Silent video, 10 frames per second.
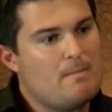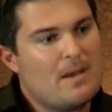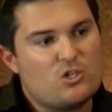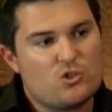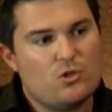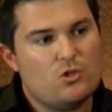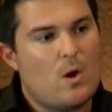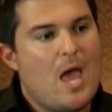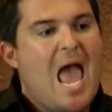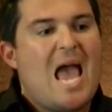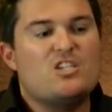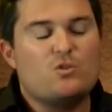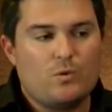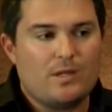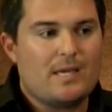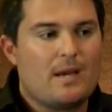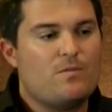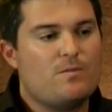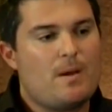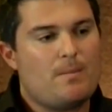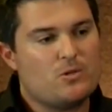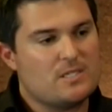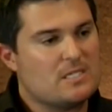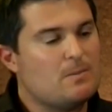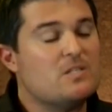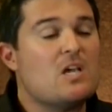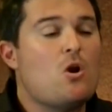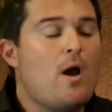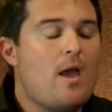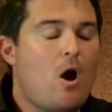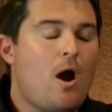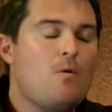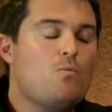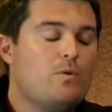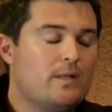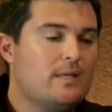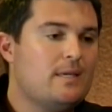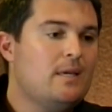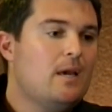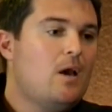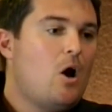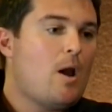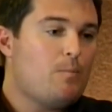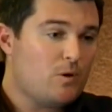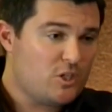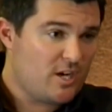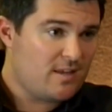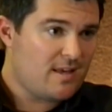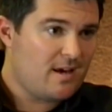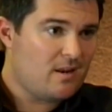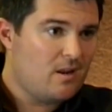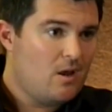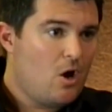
Make sure you do yeah. it. And to really come from that personal experience. And I, I really, I appreciate that.